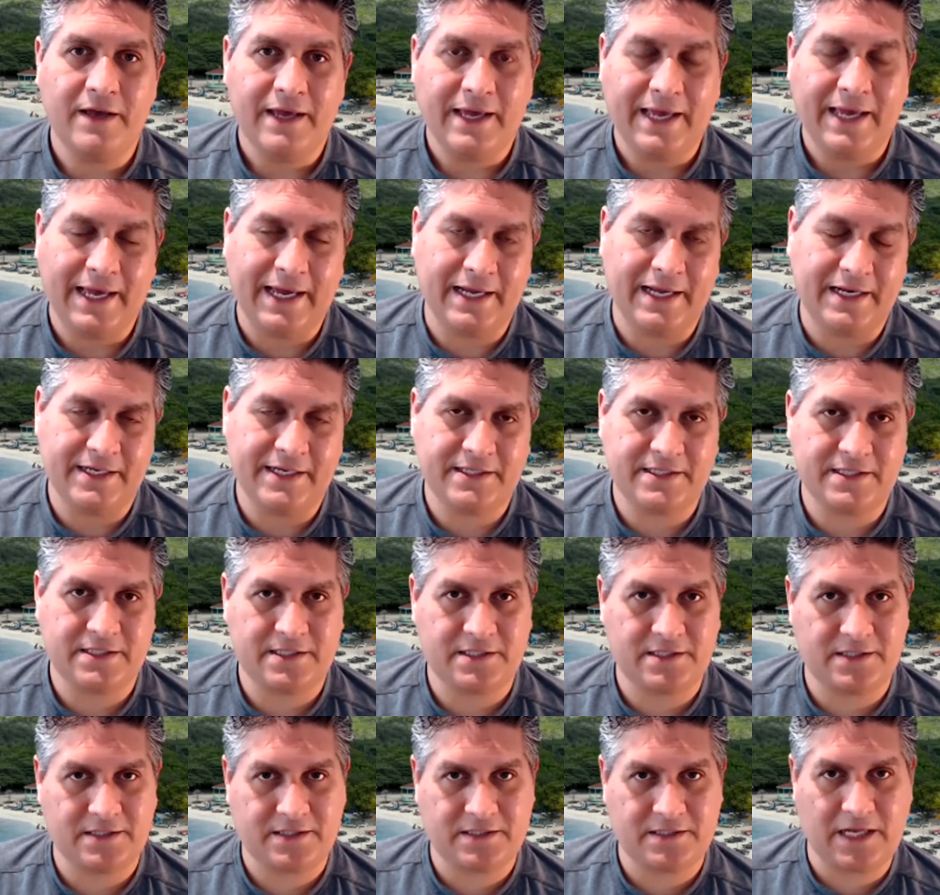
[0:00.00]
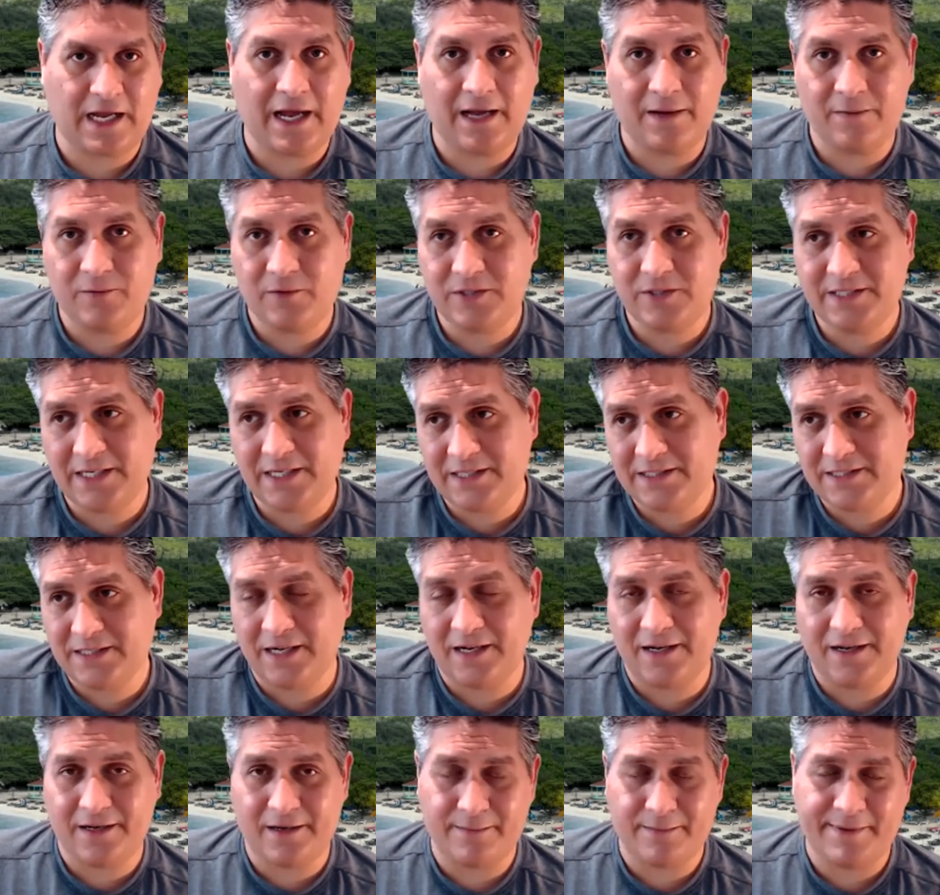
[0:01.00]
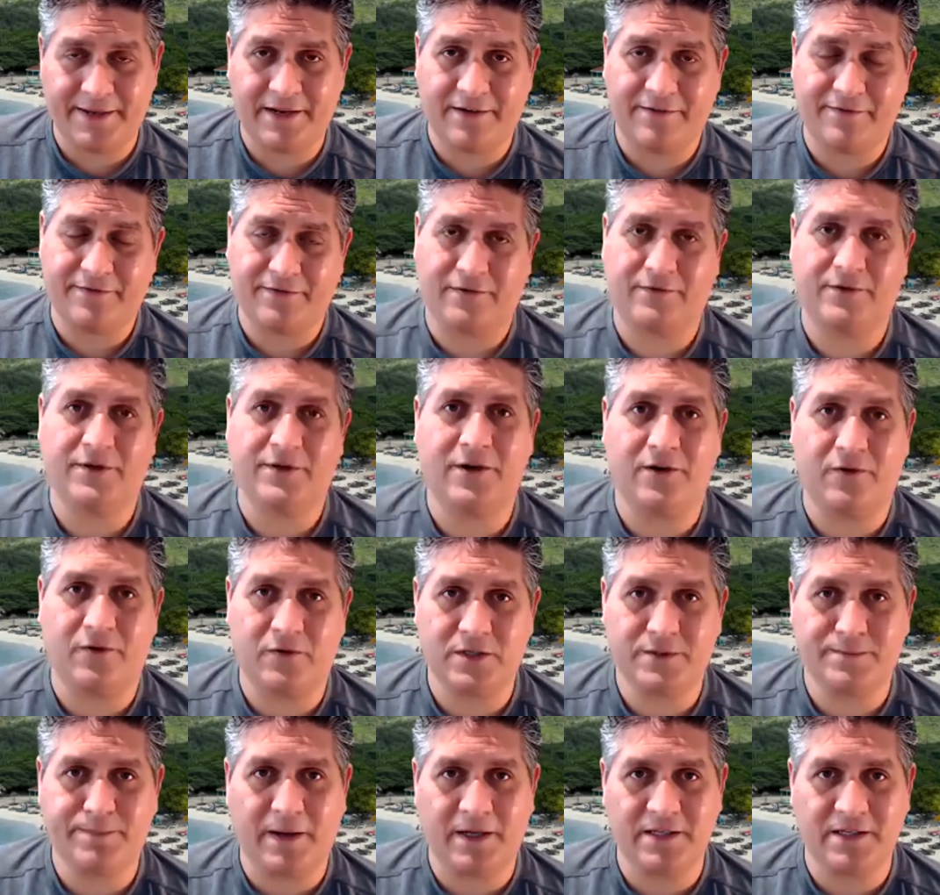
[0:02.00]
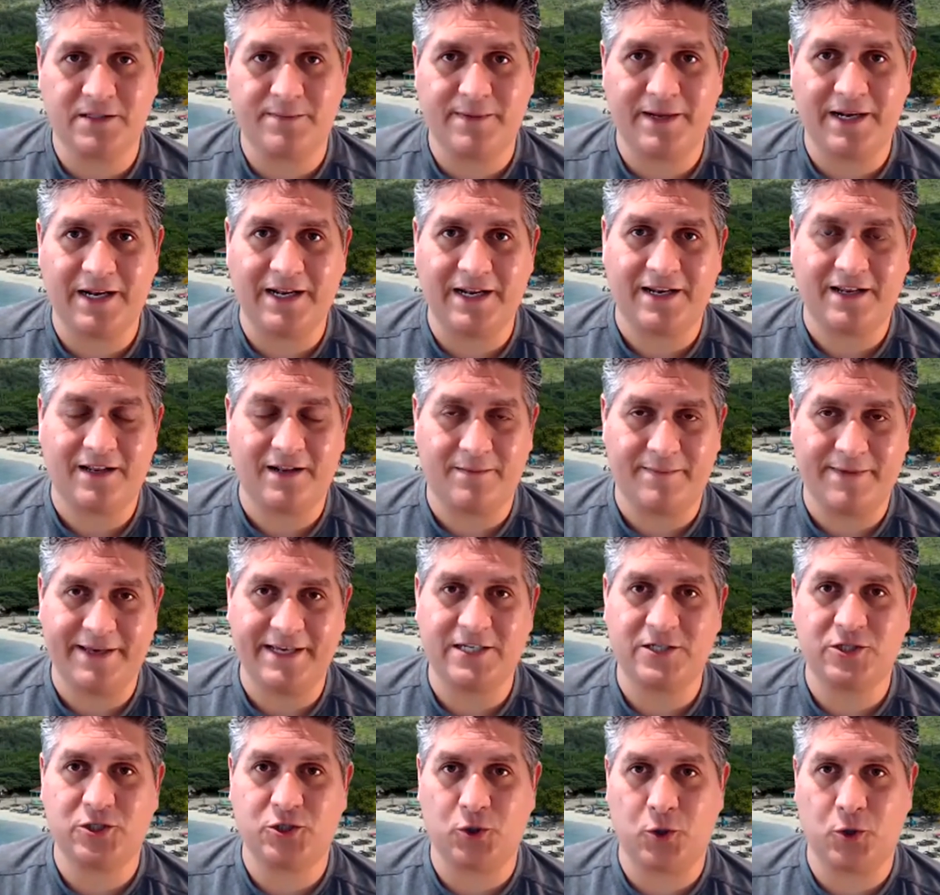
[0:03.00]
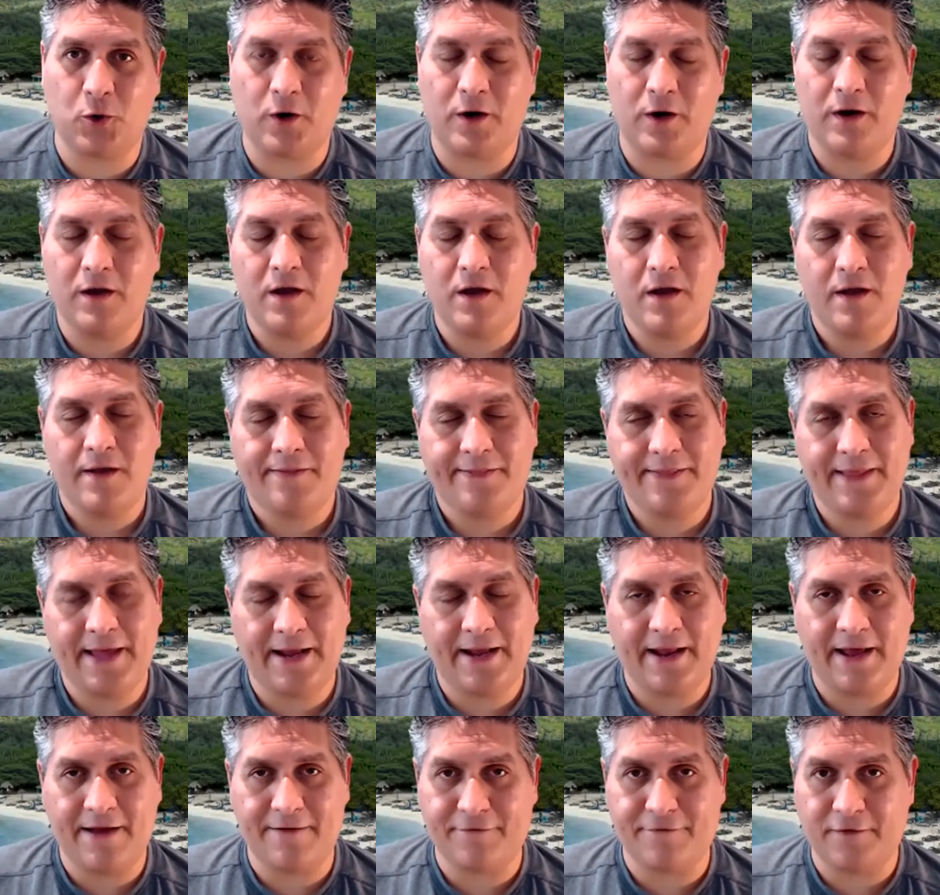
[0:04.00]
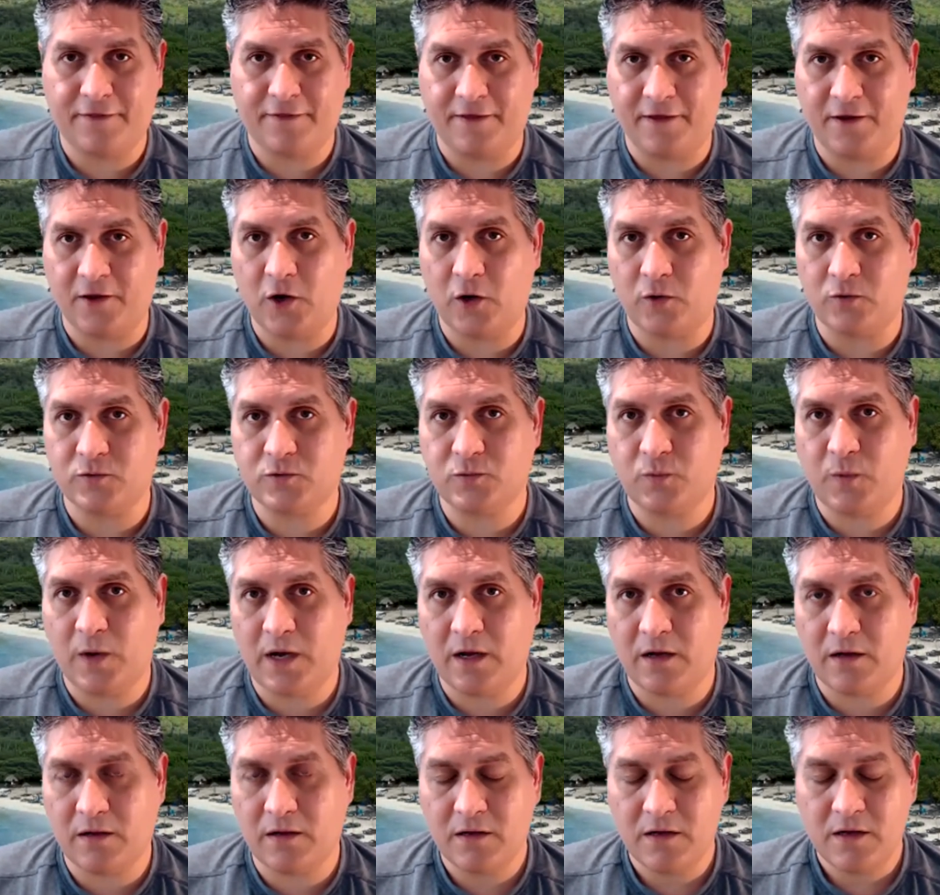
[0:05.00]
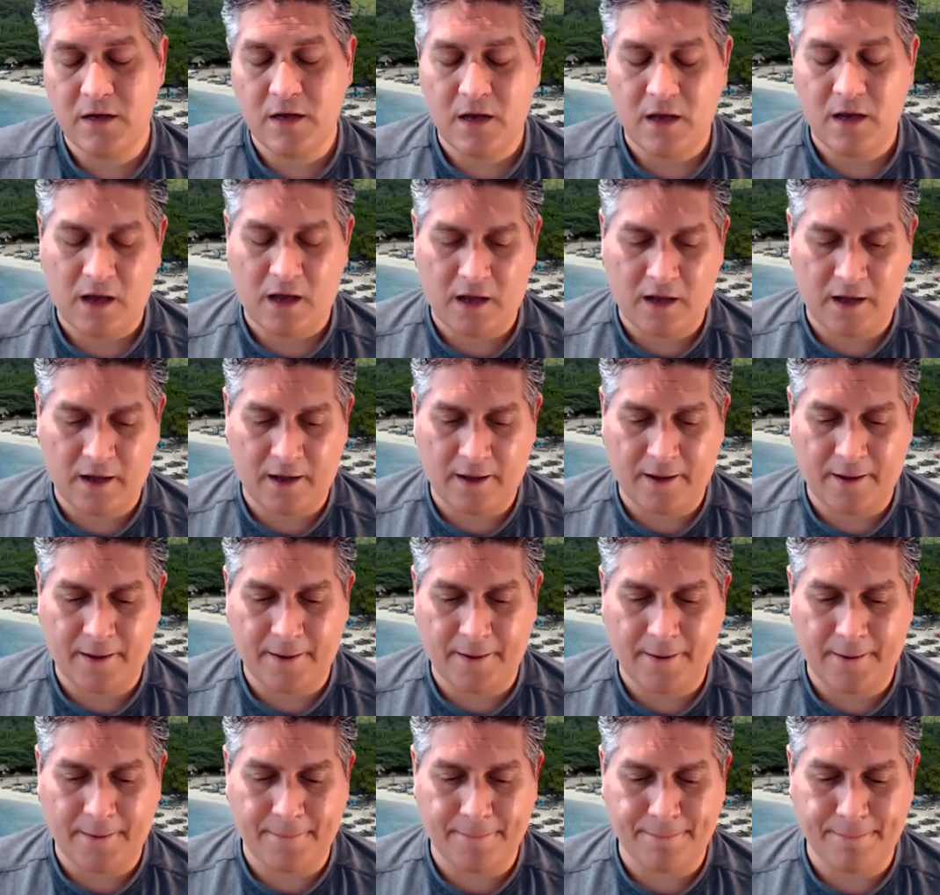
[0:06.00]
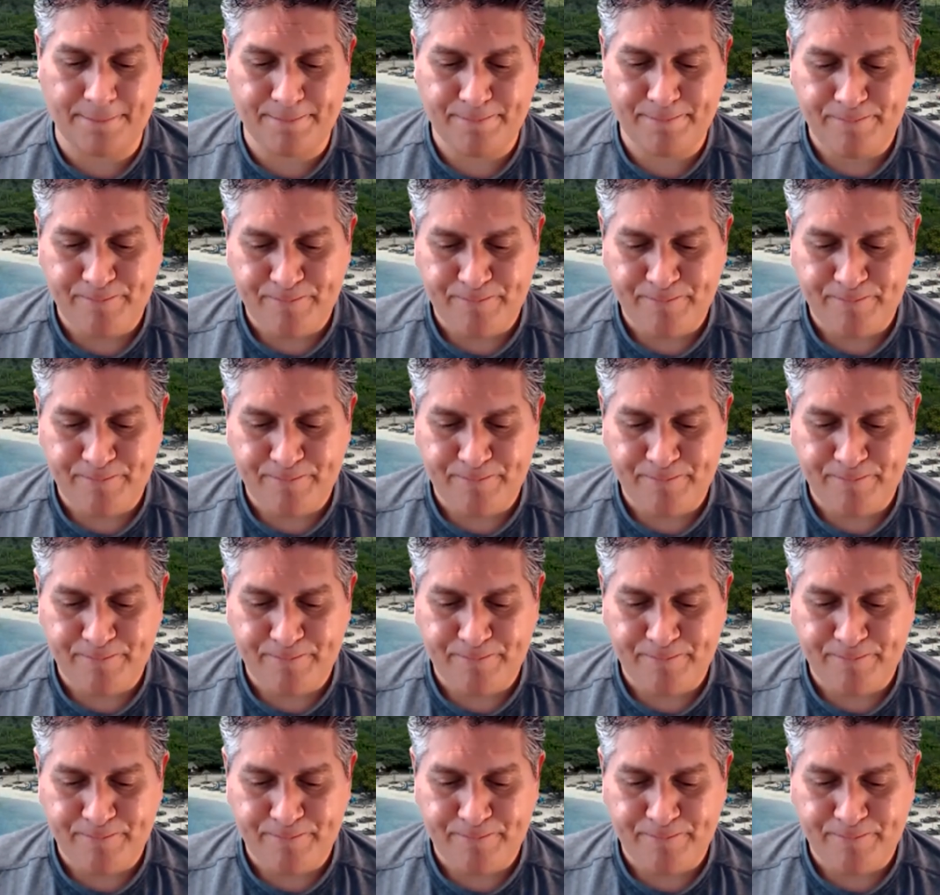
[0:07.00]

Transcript: And I would say it's a little bit of a, responsibility to make sure that everything goes well. But